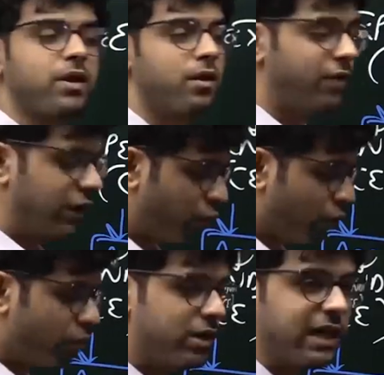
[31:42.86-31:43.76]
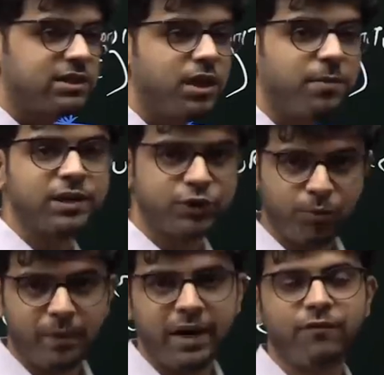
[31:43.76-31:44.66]
When you go to national parks, you
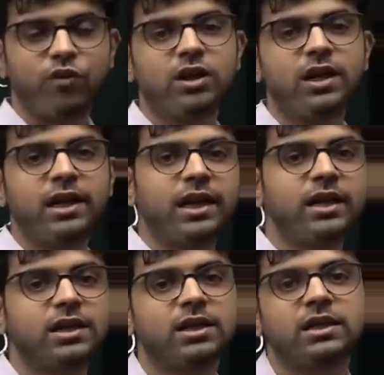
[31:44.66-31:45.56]
pay for the ticket.